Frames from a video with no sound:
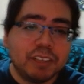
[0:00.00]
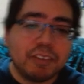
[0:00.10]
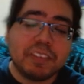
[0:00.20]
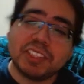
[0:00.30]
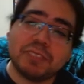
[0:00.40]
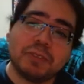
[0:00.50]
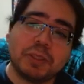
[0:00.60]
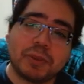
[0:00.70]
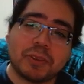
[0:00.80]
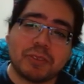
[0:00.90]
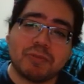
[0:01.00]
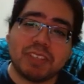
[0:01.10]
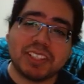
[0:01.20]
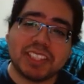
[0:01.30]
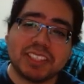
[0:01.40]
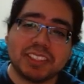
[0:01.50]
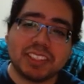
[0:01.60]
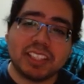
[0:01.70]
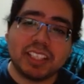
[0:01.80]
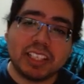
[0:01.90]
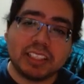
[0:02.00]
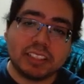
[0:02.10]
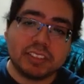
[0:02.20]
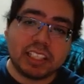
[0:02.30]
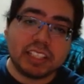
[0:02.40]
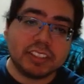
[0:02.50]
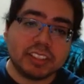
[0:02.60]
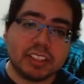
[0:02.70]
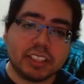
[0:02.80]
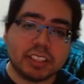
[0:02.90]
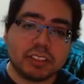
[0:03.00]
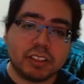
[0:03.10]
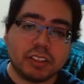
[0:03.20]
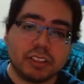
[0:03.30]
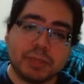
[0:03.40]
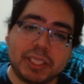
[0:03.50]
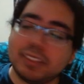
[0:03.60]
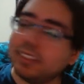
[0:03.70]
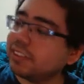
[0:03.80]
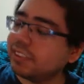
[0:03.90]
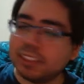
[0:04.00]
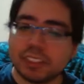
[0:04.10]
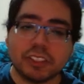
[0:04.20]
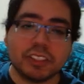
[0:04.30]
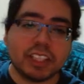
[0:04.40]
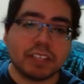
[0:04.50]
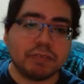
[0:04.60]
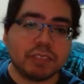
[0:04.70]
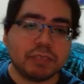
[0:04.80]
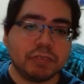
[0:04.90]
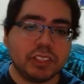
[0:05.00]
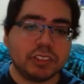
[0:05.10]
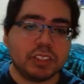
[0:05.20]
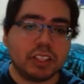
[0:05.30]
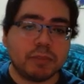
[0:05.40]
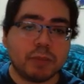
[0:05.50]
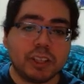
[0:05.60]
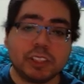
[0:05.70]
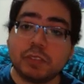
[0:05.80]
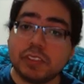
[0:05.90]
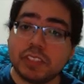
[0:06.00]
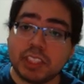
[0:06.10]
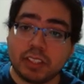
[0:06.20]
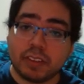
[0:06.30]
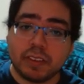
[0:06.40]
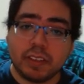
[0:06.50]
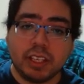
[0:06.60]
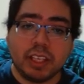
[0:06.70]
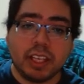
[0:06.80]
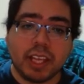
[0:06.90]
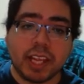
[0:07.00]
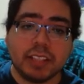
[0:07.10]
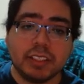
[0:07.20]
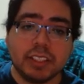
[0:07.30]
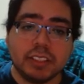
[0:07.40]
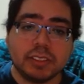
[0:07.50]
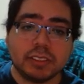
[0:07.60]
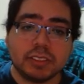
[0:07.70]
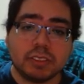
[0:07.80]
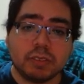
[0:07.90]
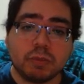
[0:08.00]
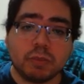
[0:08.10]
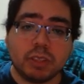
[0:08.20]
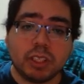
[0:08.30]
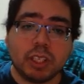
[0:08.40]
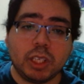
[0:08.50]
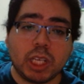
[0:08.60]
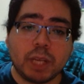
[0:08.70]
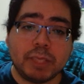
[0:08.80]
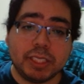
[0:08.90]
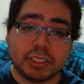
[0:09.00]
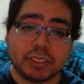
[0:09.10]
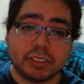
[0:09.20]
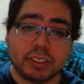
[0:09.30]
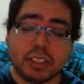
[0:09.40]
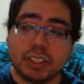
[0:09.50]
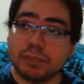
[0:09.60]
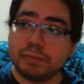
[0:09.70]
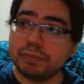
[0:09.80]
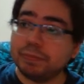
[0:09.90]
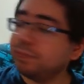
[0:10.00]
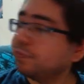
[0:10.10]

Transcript: Final Fantasy VII Rebirth is fantastic. Like, oh man, it's good. I finished it on March 15th, and it is amazing. I